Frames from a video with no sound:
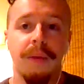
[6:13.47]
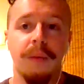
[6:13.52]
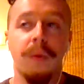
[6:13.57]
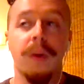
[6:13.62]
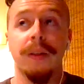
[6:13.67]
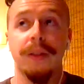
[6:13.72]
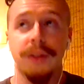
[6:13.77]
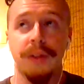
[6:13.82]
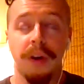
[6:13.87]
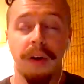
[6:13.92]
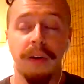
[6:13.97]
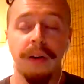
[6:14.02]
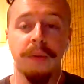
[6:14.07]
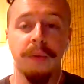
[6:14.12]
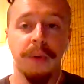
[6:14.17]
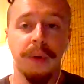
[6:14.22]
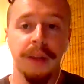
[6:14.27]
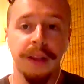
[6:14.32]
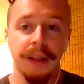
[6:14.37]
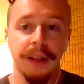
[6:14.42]
Started
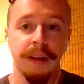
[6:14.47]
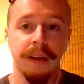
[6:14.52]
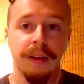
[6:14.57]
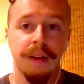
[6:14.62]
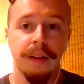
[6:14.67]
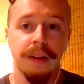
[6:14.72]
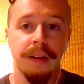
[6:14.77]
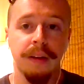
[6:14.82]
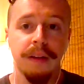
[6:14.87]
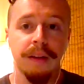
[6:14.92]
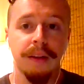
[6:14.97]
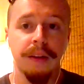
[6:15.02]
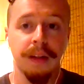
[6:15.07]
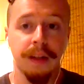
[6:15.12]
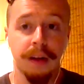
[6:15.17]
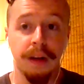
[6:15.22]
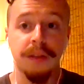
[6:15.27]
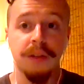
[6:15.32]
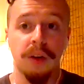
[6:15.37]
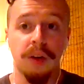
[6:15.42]
with it
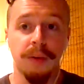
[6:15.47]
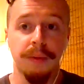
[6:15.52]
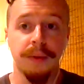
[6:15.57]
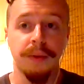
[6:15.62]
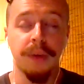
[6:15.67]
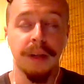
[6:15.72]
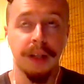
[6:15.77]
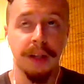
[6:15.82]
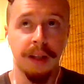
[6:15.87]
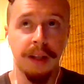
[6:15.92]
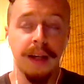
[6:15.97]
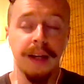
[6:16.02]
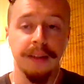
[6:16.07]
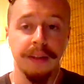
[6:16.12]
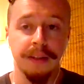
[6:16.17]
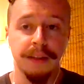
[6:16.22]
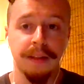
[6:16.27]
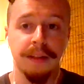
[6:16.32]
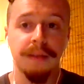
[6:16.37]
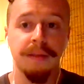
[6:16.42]
in October, went to
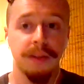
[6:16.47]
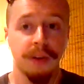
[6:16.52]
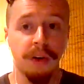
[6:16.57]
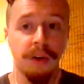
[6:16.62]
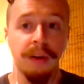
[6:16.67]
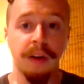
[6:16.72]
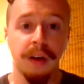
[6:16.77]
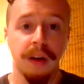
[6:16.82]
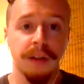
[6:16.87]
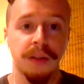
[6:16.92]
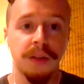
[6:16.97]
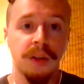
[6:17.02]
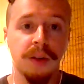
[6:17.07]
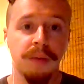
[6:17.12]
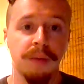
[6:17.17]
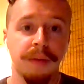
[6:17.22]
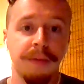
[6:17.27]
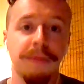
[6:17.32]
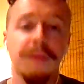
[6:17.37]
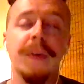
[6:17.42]
classes, started in
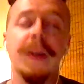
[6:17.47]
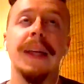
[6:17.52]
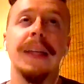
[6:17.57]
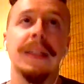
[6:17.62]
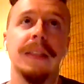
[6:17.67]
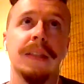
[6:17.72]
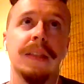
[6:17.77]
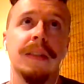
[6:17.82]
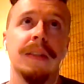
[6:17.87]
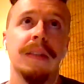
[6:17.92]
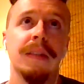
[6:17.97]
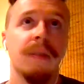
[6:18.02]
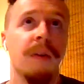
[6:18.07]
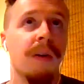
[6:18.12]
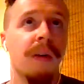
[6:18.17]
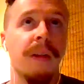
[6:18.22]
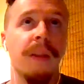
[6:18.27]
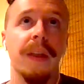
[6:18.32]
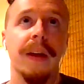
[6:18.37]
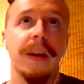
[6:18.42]
October, and finished
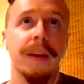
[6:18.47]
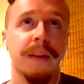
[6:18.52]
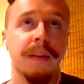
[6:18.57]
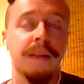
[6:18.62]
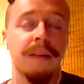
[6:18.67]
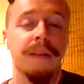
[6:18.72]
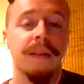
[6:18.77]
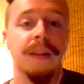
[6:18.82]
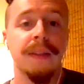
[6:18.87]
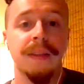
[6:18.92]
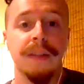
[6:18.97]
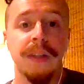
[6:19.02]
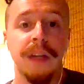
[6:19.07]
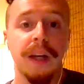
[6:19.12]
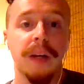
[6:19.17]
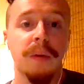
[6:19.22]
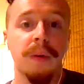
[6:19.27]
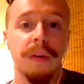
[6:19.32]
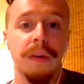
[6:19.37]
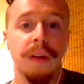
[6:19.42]
all that in
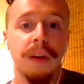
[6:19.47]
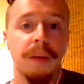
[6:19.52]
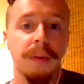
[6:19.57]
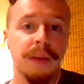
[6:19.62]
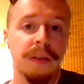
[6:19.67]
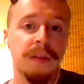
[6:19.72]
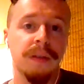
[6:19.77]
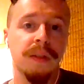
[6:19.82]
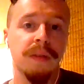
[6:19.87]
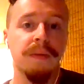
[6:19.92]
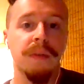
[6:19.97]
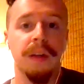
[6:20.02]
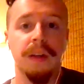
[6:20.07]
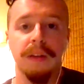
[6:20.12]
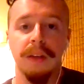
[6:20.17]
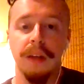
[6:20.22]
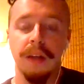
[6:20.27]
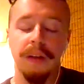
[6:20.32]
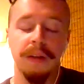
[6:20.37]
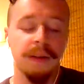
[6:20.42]
January, got my
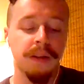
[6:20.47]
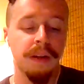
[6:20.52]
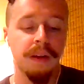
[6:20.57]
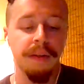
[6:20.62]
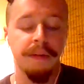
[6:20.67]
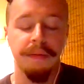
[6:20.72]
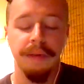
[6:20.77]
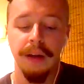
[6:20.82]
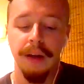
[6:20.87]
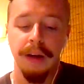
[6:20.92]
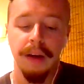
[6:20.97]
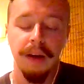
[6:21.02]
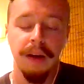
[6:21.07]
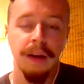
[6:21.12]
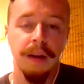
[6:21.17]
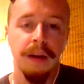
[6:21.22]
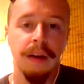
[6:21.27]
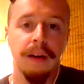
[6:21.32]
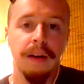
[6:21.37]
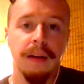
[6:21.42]
certificates, that good stuff.
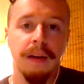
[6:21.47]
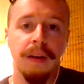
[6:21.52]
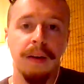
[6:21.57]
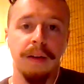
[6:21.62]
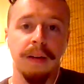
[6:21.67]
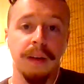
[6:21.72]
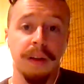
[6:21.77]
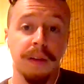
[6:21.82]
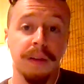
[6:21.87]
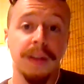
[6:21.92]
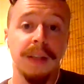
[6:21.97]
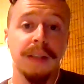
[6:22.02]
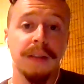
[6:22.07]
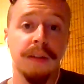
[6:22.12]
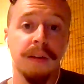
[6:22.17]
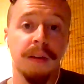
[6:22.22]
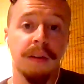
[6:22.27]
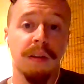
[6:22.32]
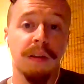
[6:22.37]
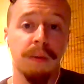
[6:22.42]
Things
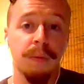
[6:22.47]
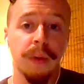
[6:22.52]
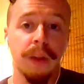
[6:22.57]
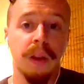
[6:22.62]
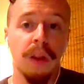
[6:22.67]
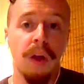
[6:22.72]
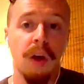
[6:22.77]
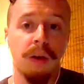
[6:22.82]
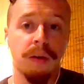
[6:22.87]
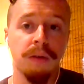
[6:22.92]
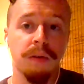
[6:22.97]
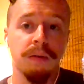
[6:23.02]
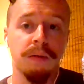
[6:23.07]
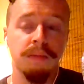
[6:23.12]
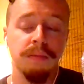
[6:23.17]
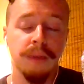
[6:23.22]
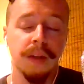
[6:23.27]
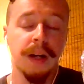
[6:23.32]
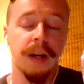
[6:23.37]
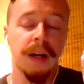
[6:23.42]
took a little bit longer
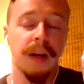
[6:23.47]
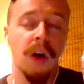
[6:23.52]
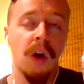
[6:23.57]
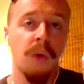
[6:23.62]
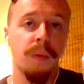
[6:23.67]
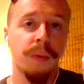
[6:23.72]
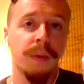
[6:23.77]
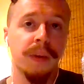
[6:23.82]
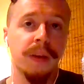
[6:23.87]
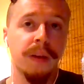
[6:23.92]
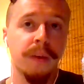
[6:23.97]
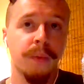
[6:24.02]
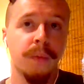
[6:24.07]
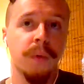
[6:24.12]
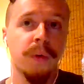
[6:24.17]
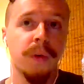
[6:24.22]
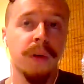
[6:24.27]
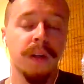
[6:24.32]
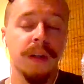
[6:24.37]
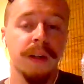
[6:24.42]
than I hoped they
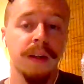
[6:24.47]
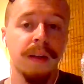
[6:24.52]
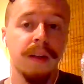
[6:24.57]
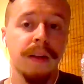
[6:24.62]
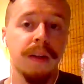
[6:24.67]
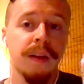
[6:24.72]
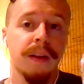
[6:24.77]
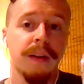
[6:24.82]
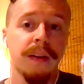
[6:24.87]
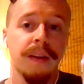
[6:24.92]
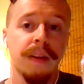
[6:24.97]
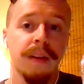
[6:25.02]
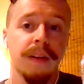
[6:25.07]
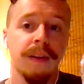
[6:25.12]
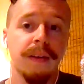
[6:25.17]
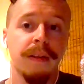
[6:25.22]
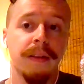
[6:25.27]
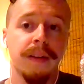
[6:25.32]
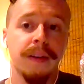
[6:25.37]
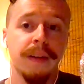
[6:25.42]
would,
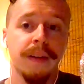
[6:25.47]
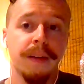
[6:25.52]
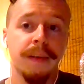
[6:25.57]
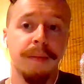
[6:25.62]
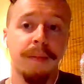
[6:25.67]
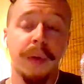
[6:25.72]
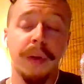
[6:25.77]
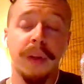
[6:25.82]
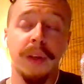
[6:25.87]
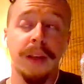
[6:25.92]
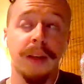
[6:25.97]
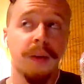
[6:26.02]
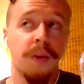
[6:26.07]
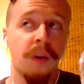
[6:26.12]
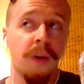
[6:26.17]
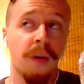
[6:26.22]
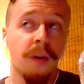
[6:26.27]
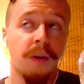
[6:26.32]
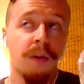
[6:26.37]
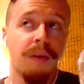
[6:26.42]
but the
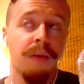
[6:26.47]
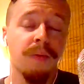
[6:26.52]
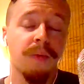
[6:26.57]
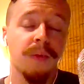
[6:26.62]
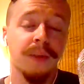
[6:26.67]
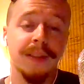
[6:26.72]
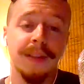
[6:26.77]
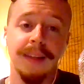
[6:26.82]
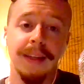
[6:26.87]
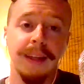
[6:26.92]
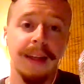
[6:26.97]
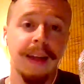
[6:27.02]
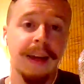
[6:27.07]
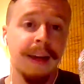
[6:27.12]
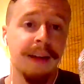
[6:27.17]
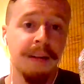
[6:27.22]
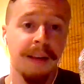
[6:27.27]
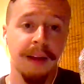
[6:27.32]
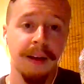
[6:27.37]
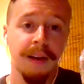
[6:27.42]
goal was to
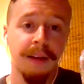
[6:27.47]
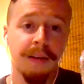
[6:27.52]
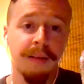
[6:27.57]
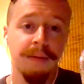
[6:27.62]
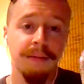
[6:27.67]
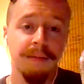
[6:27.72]
get there,